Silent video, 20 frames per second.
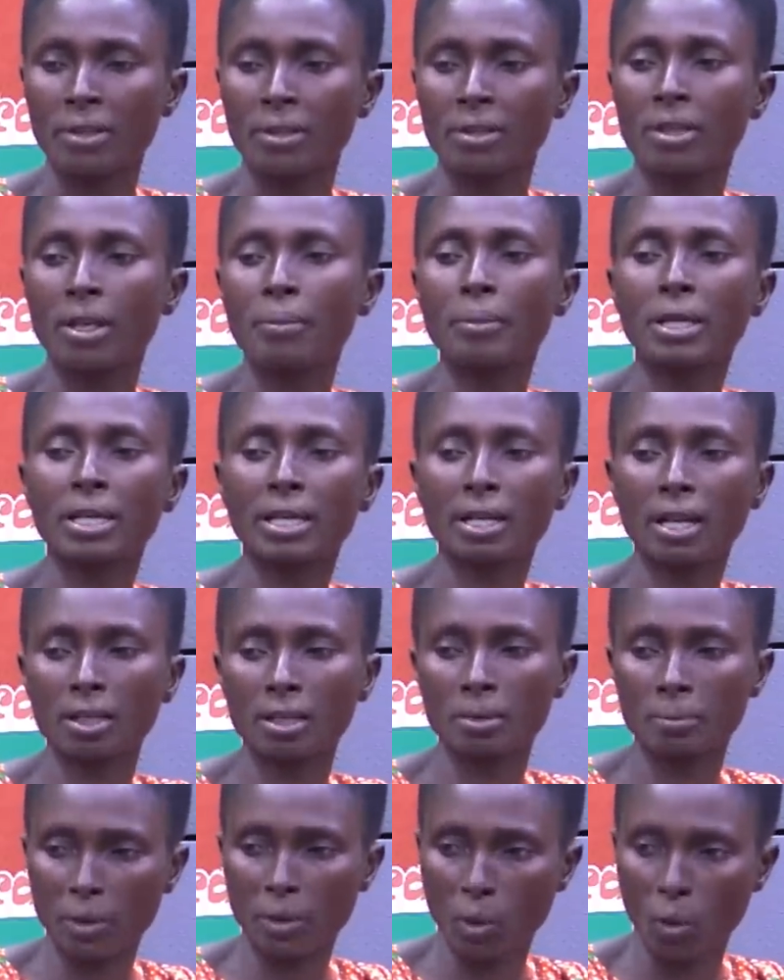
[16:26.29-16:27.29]
No me cran
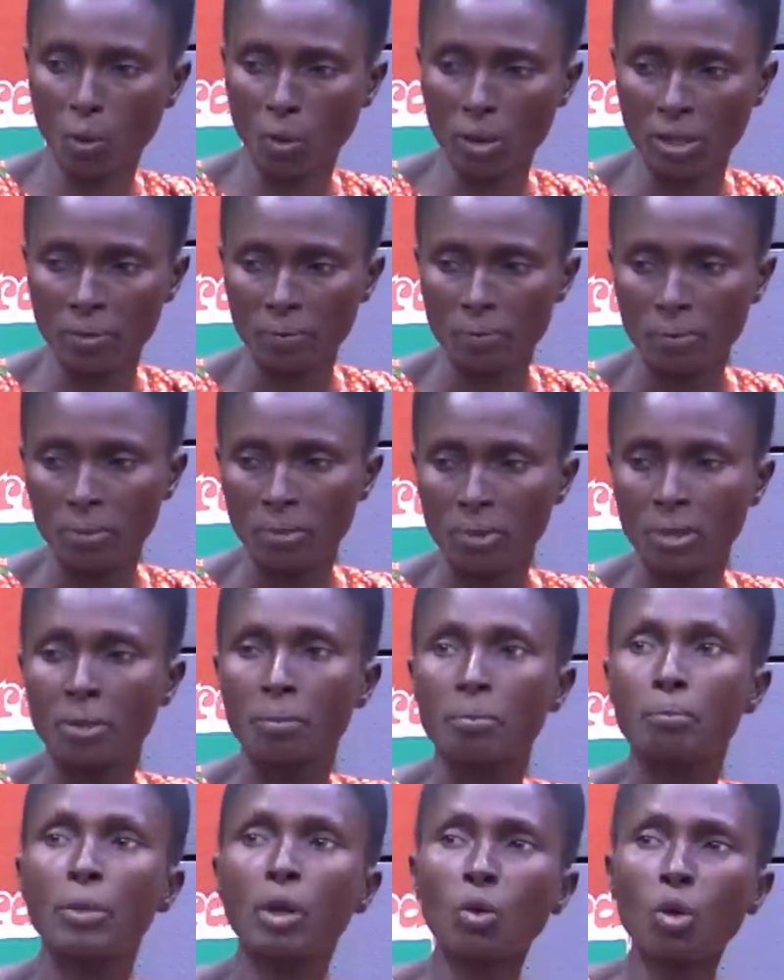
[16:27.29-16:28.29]
and McCoy.
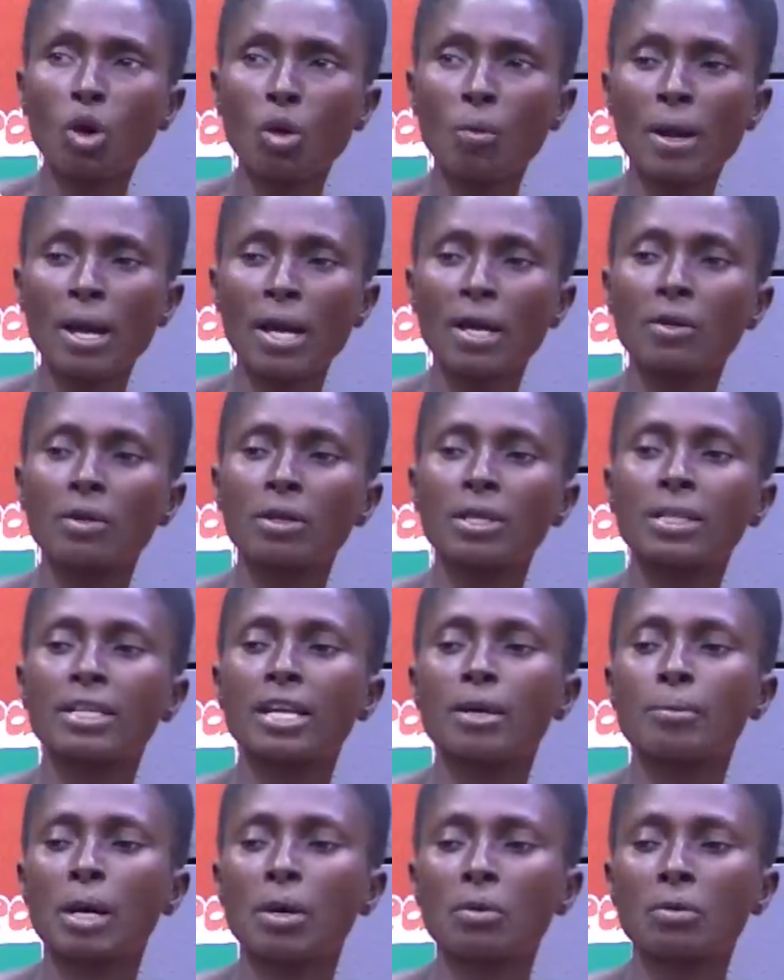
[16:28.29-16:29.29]
Milko bear no
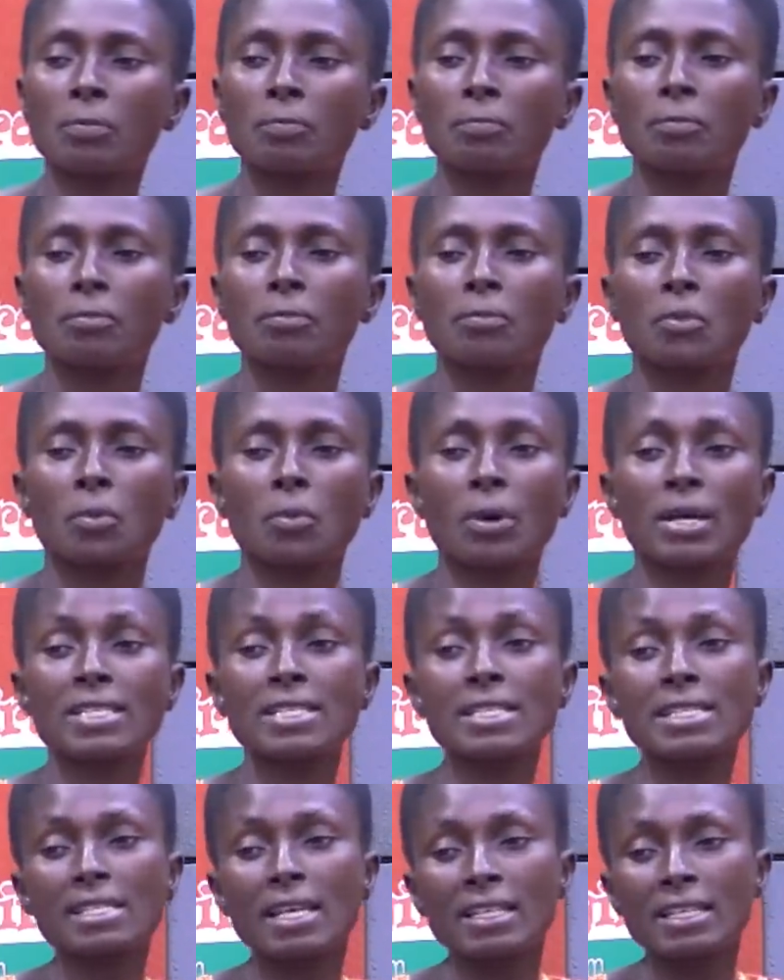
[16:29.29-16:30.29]
near man was
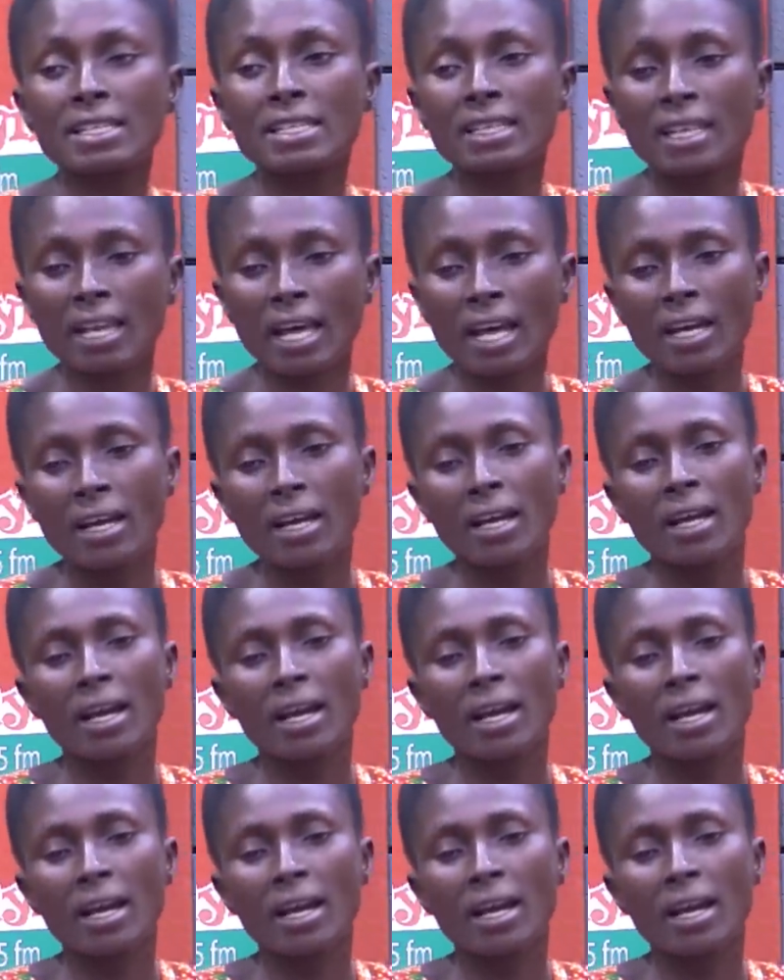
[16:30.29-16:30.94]
a sending yina.